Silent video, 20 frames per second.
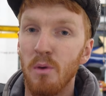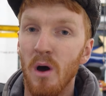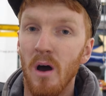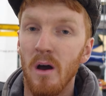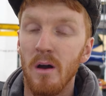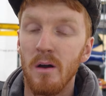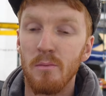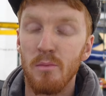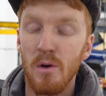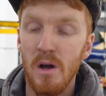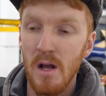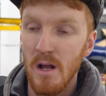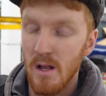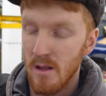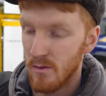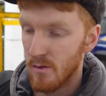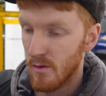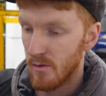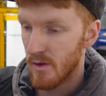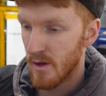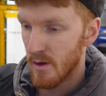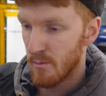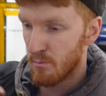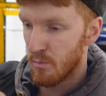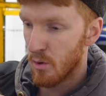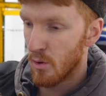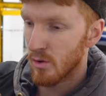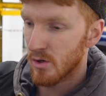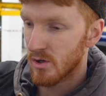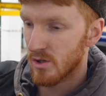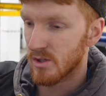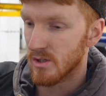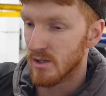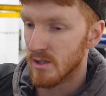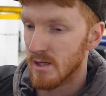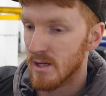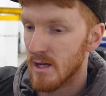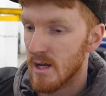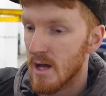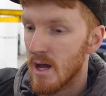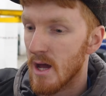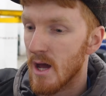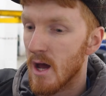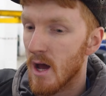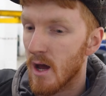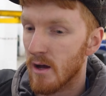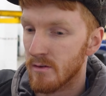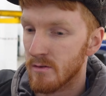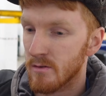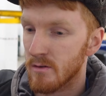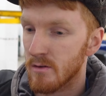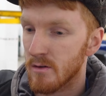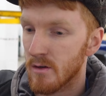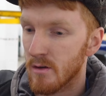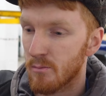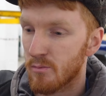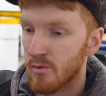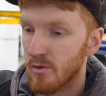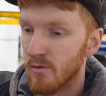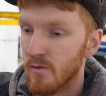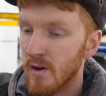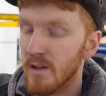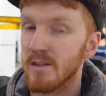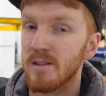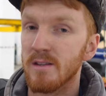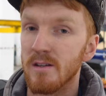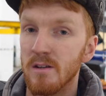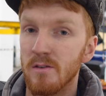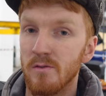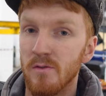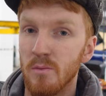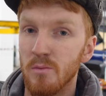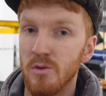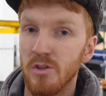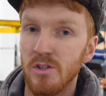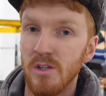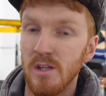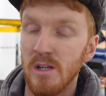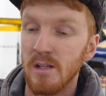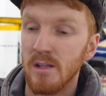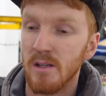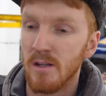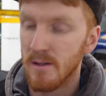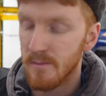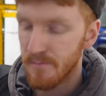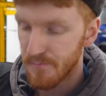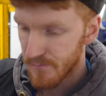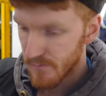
pipe that they pushed it and prevented it from sealing.